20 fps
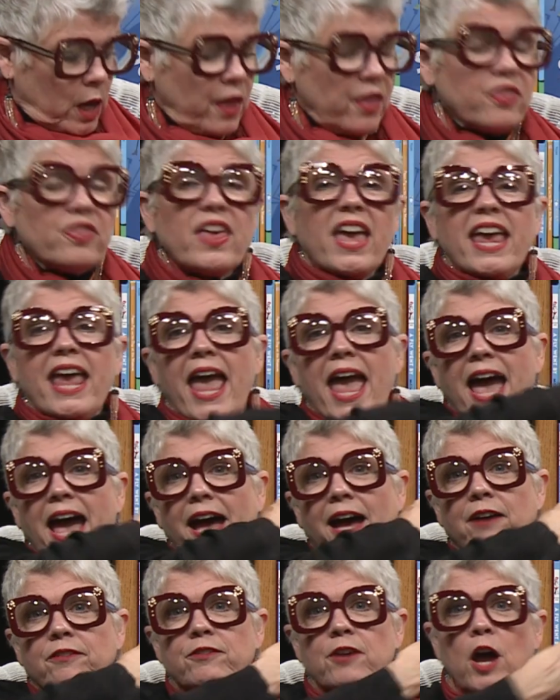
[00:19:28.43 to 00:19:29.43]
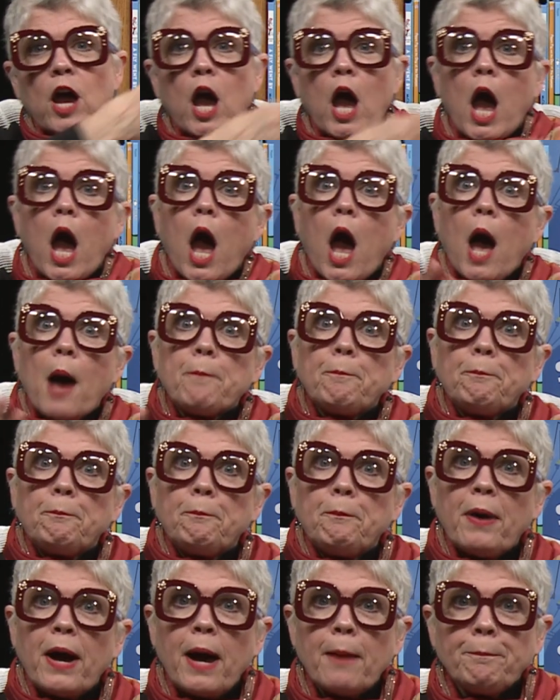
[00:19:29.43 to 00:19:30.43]
They have a
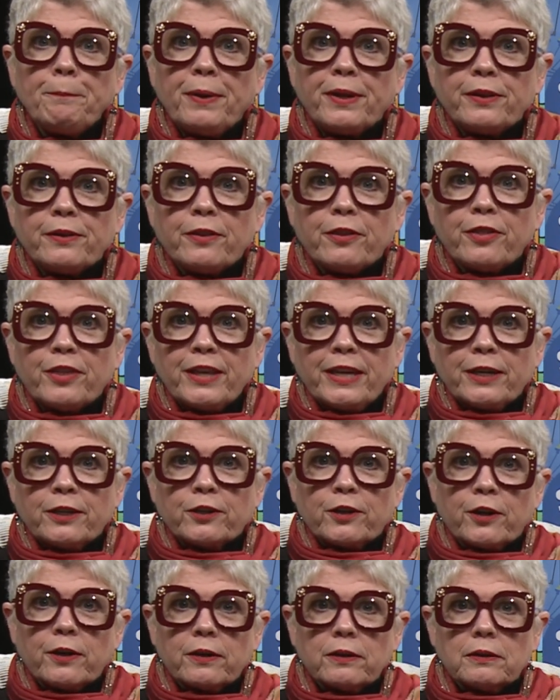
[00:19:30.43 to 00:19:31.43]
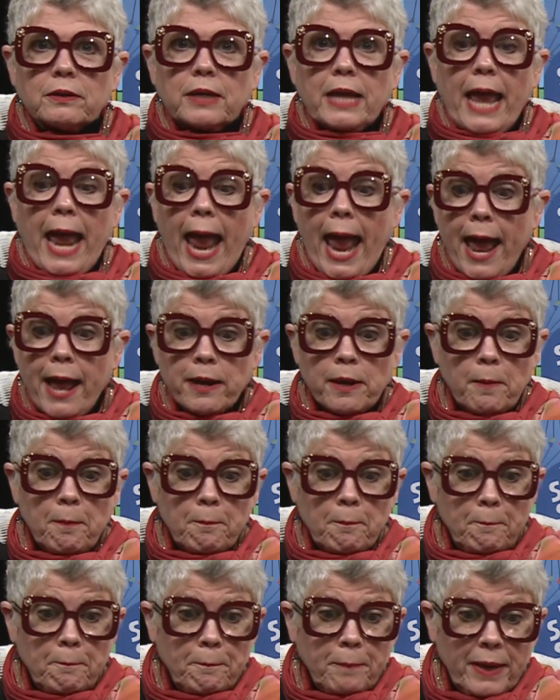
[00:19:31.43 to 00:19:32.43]
puppet theater and a
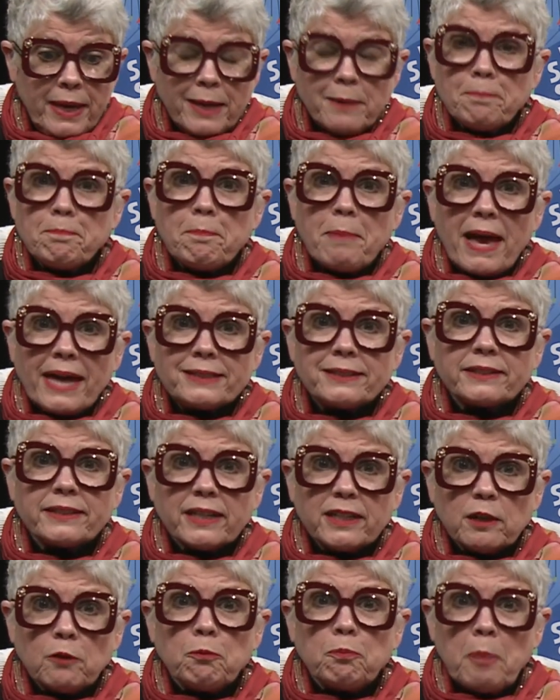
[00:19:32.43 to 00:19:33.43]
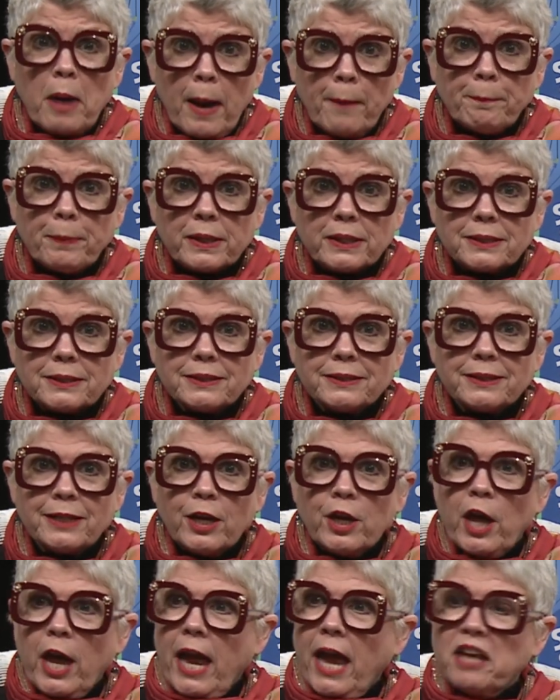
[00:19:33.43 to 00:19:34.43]
big basket of puppets,
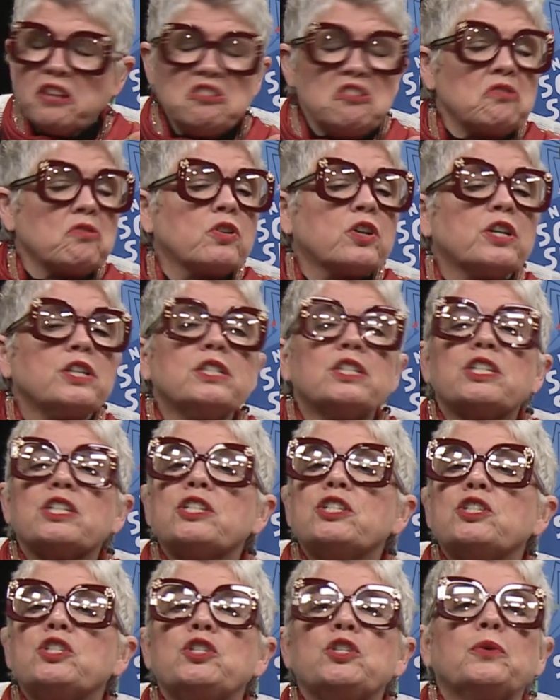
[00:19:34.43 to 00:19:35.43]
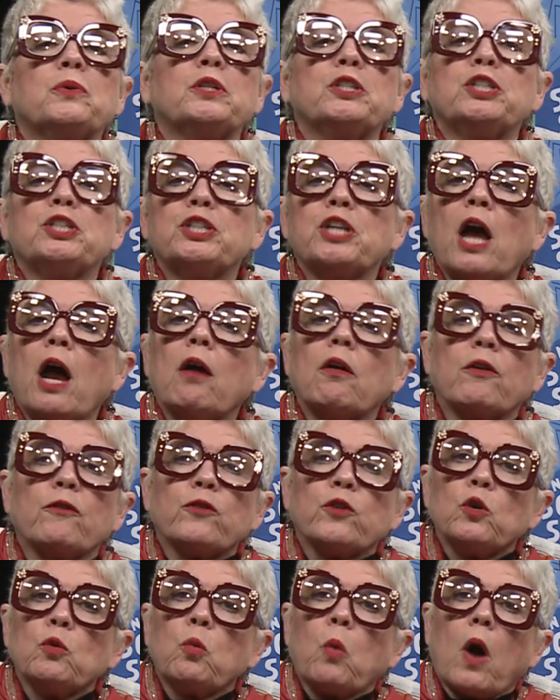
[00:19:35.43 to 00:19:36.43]
and you can just do a show
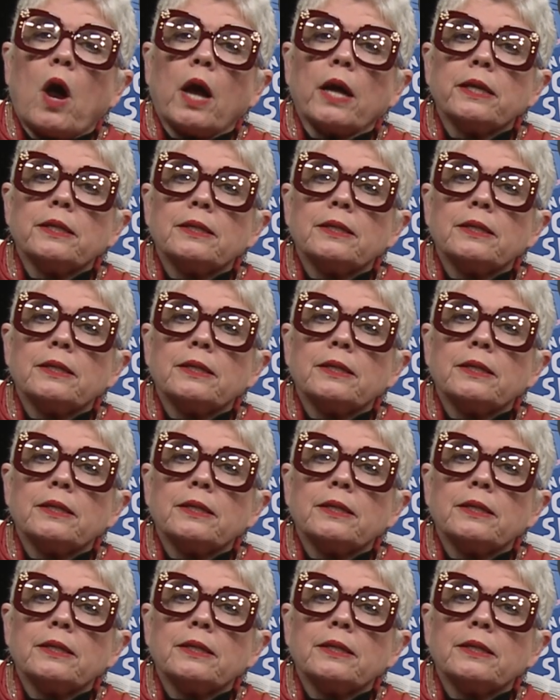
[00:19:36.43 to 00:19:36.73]
if you want.